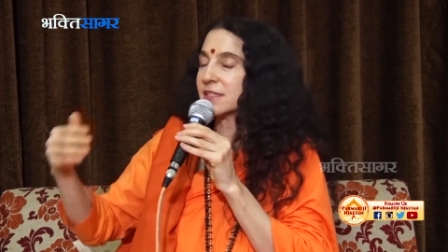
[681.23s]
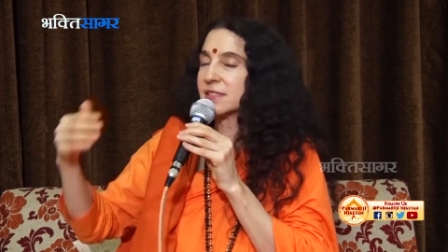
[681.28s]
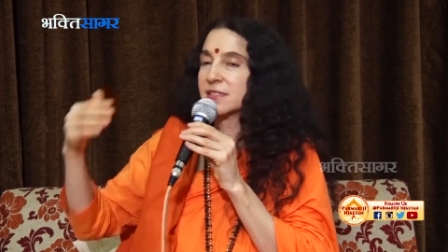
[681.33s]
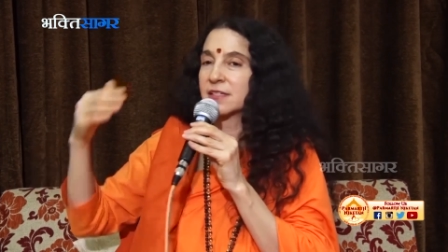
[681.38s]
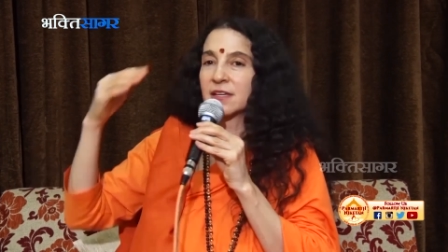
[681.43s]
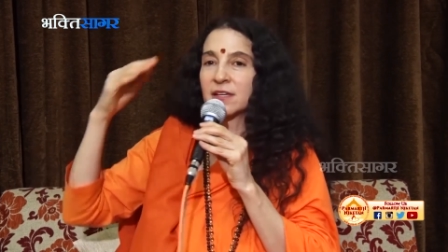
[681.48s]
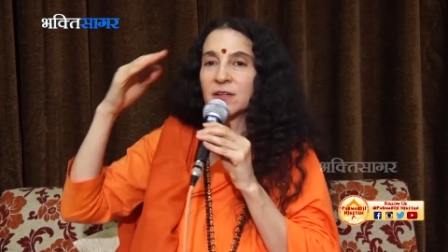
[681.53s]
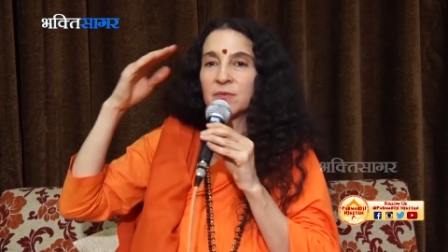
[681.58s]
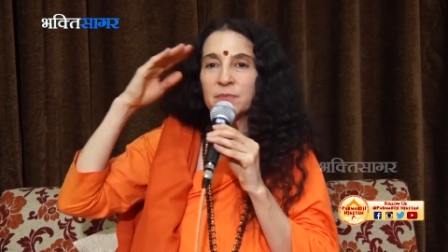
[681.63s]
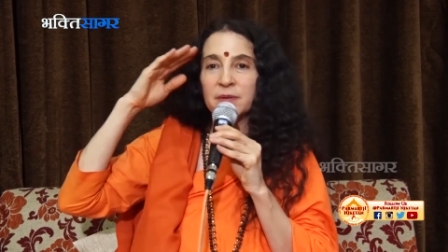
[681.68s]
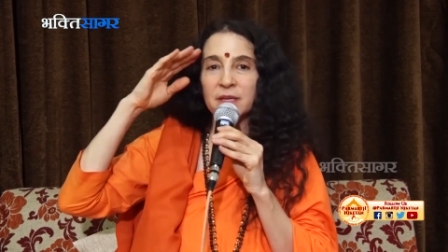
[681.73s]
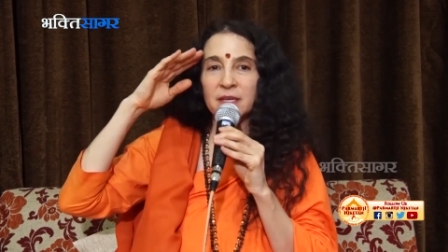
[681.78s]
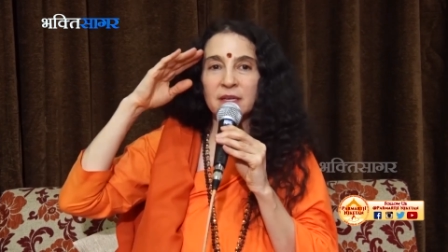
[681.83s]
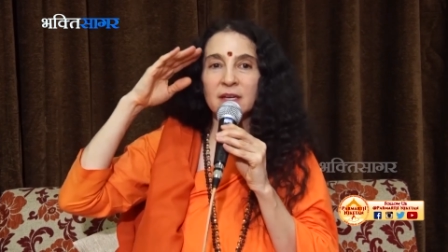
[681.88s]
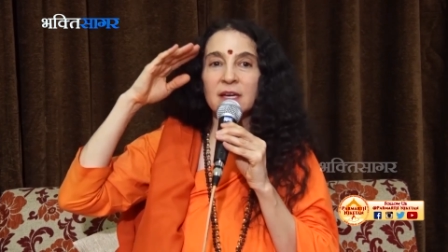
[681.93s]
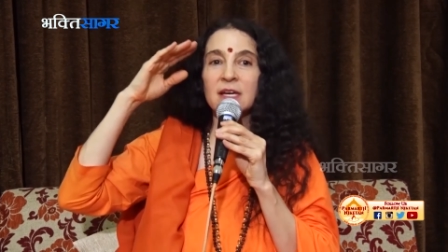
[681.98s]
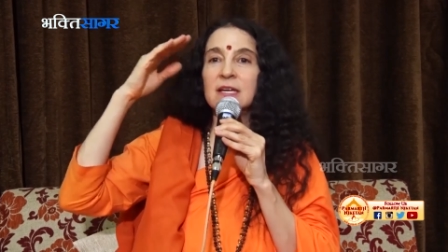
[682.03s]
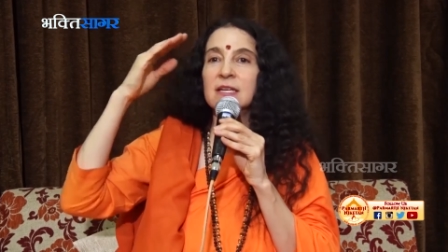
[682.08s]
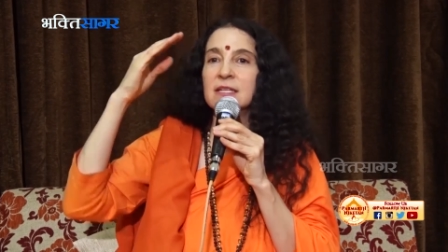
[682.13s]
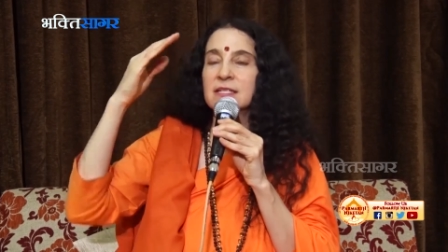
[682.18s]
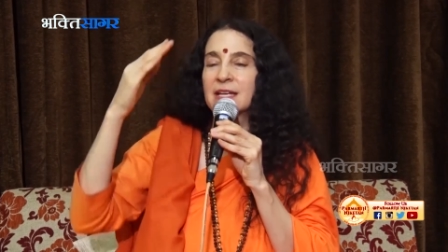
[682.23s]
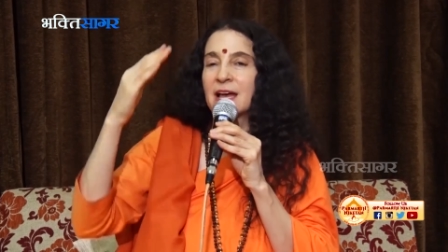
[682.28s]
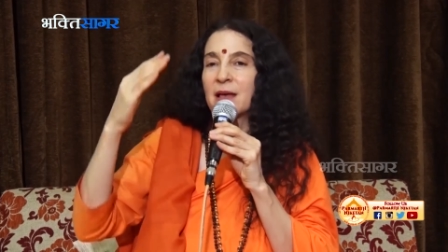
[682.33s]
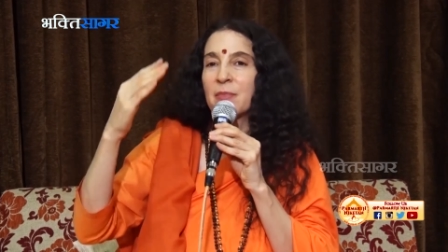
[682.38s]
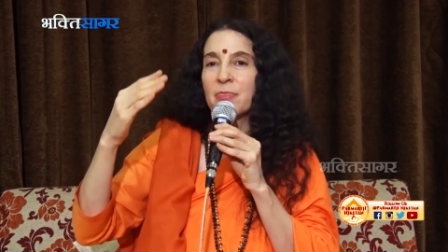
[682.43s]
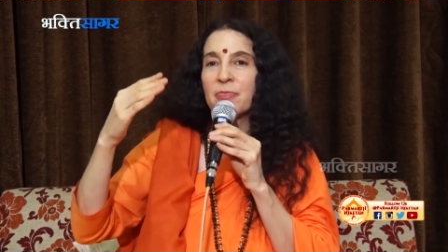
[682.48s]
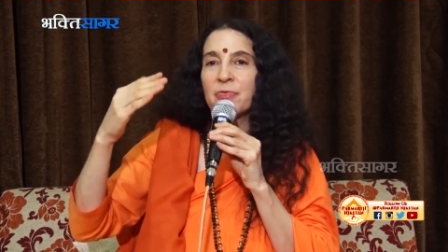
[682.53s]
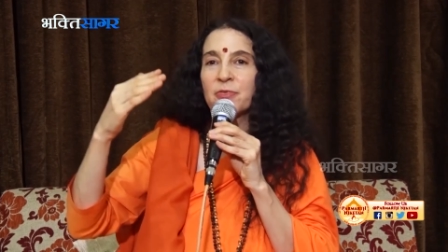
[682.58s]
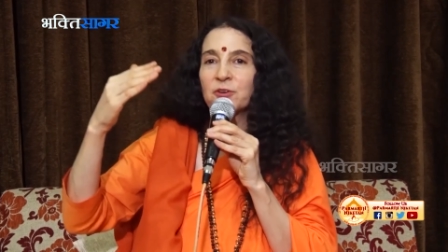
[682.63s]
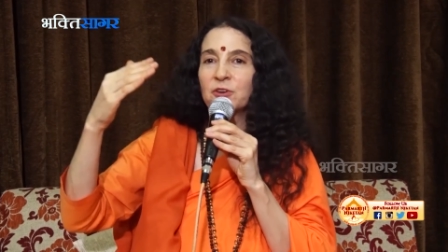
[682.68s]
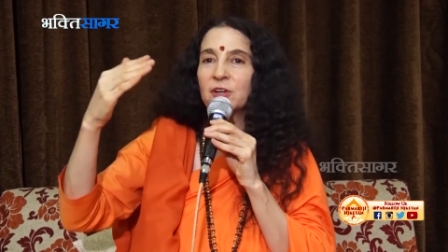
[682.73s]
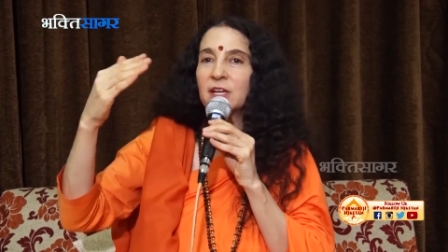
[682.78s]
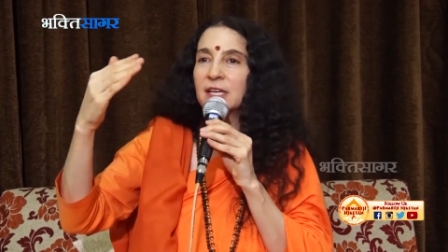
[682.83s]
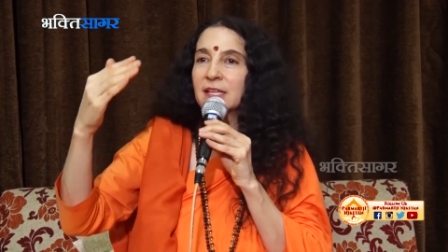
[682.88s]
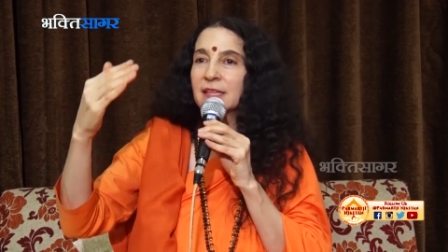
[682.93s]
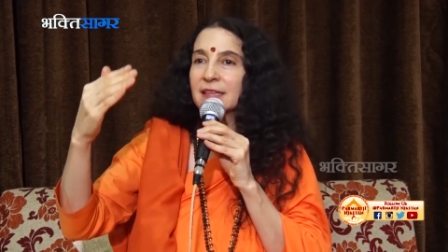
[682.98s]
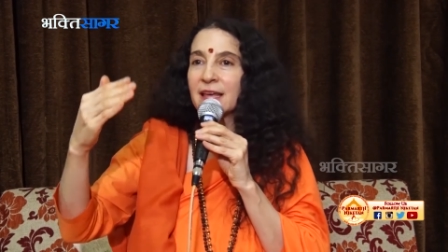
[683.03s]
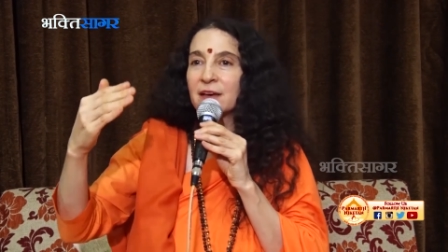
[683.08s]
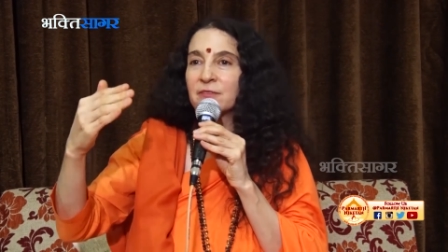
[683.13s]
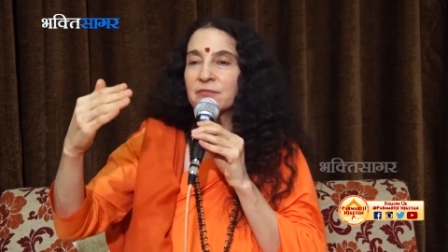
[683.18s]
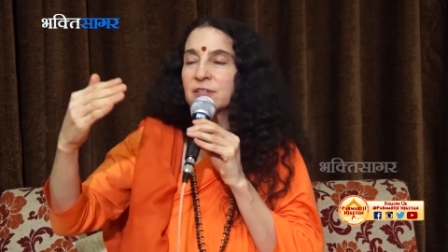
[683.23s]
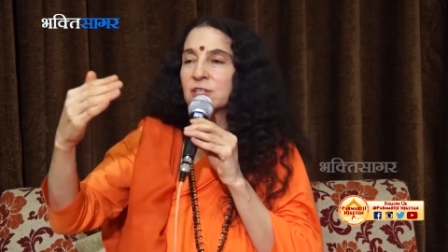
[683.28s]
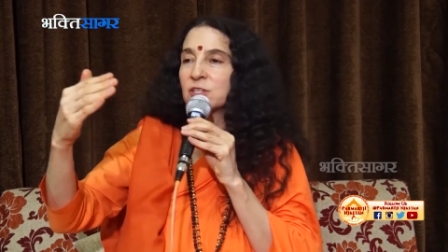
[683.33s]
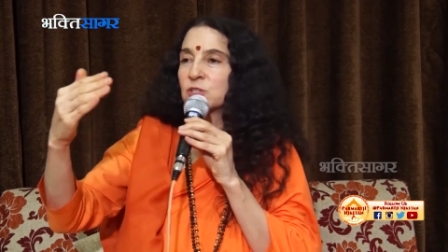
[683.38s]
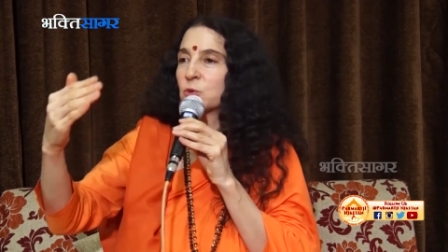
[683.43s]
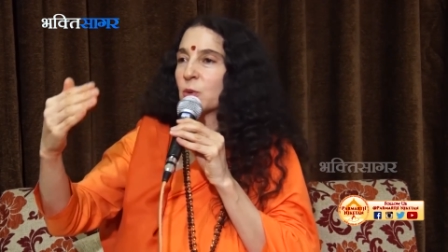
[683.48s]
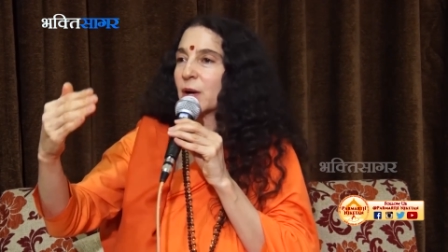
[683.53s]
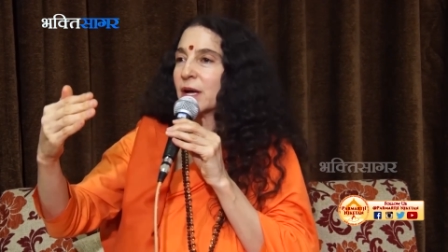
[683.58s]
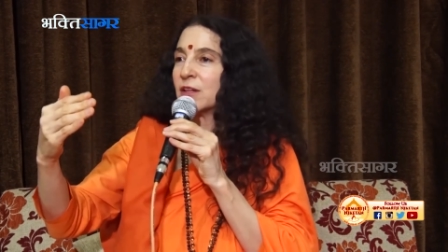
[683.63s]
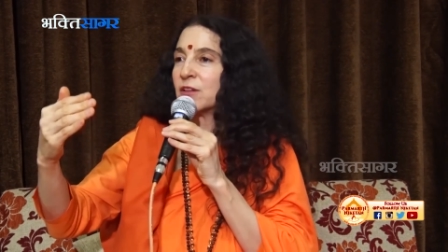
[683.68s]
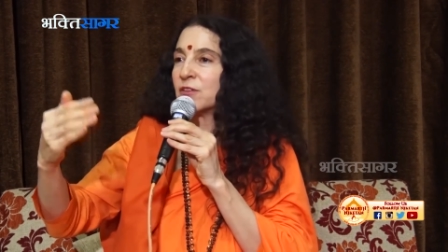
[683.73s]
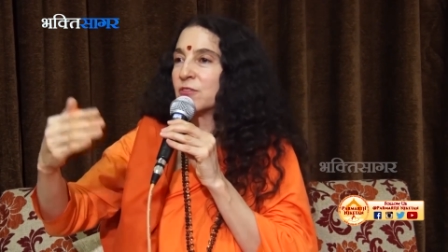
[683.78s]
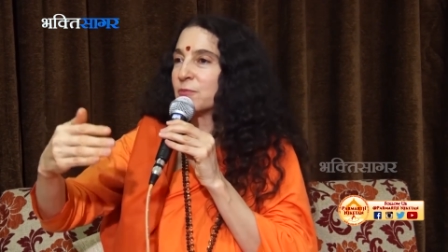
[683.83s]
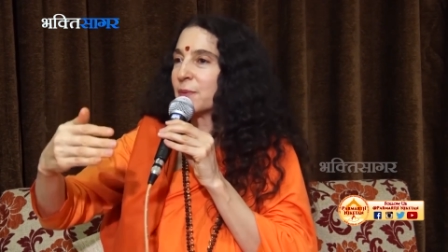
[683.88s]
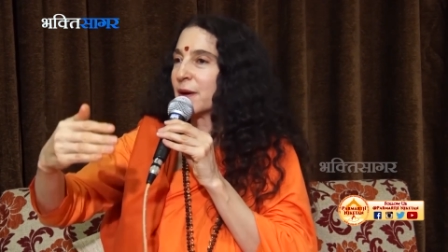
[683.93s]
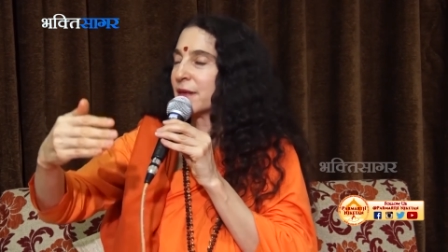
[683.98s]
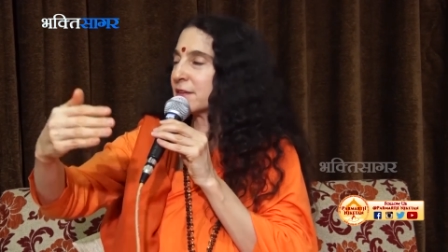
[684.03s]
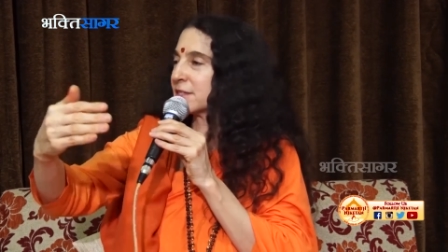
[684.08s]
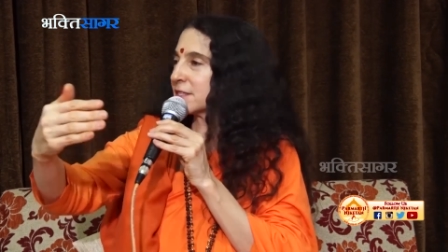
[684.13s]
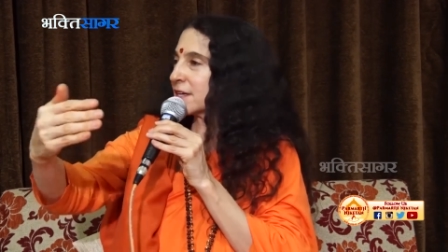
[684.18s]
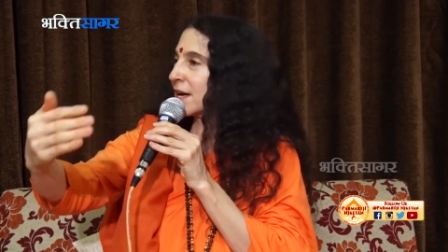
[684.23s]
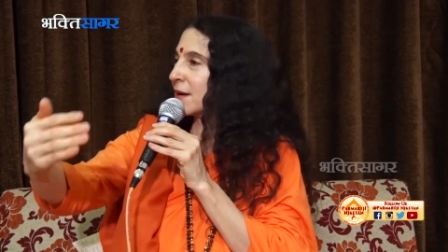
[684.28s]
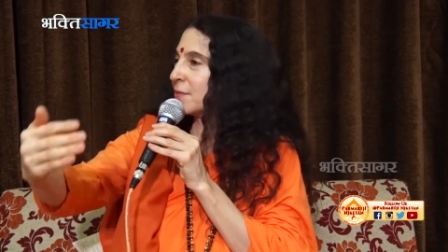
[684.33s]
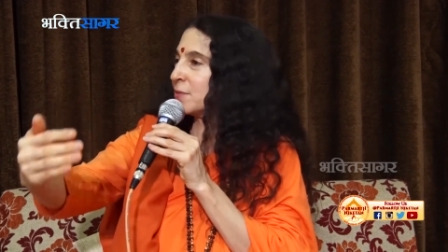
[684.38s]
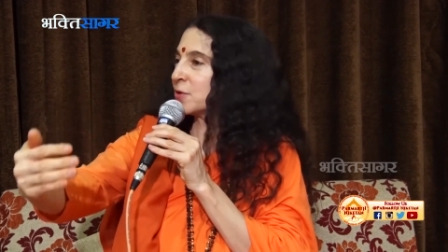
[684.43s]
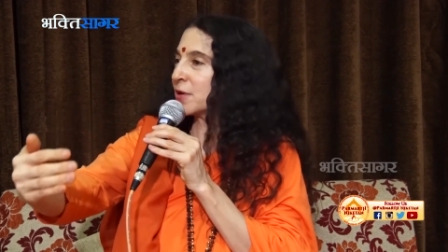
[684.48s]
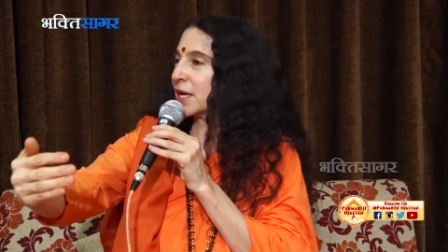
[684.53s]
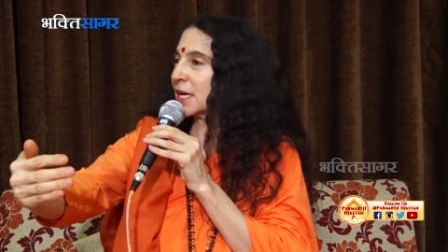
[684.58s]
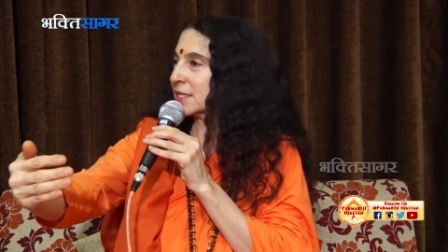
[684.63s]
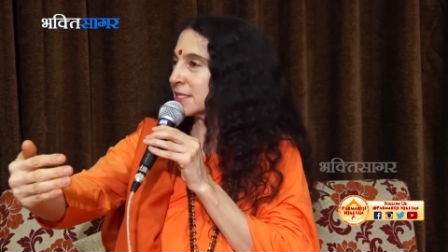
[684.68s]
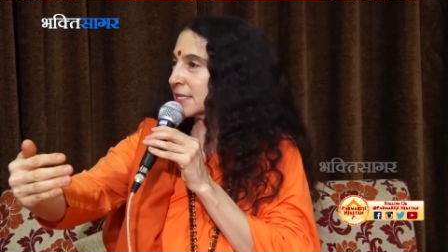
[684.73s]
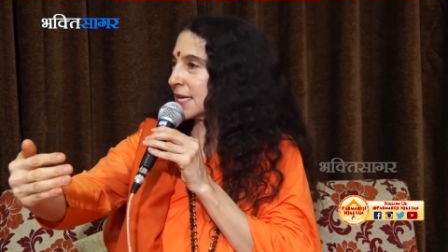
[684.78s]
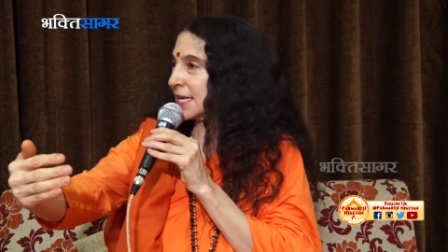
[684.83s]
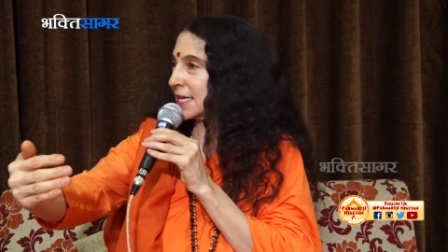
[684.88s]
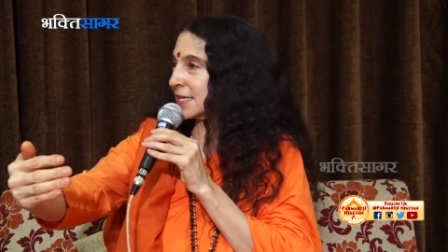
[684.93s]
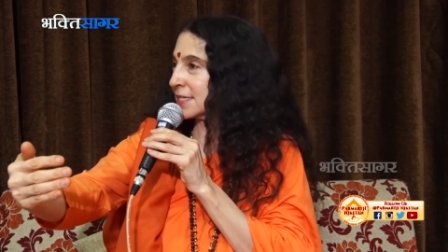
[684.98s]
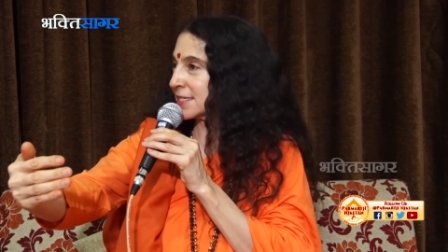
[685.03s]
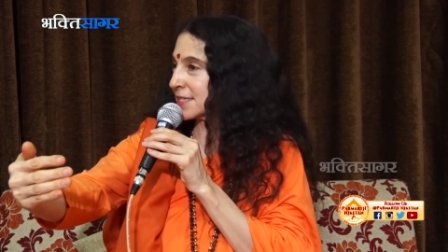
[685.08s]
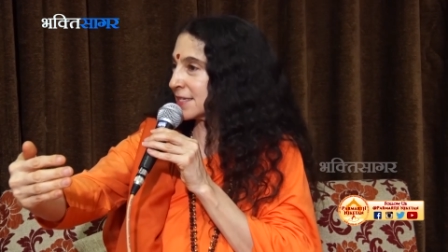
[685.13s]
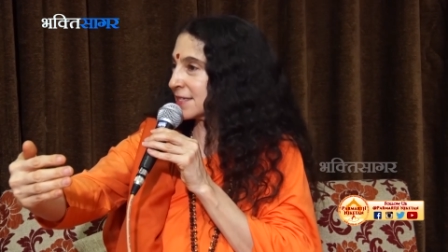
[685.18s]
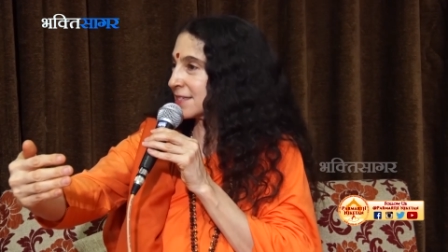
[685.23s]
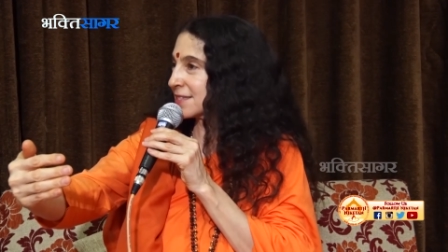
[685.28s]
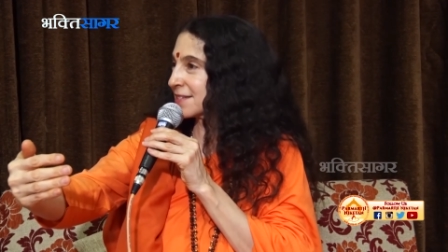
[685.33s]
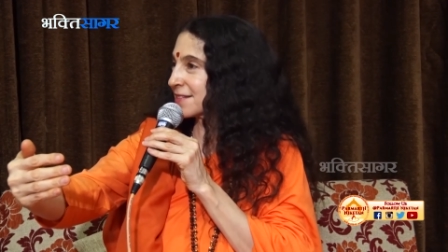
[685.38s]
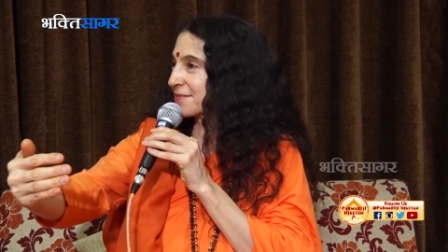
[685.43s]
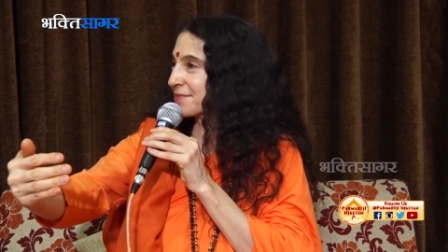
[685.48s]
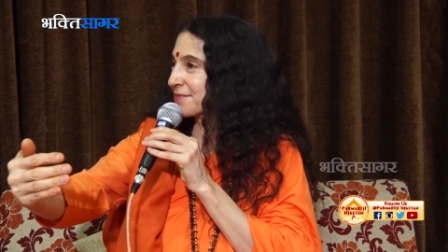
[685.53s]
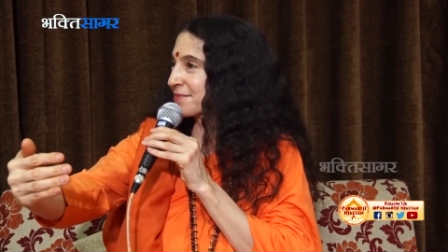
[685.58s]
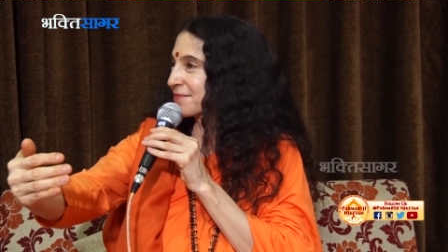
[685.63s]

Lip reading: It's going to be 10:30, 11, 12 by the time you get to exit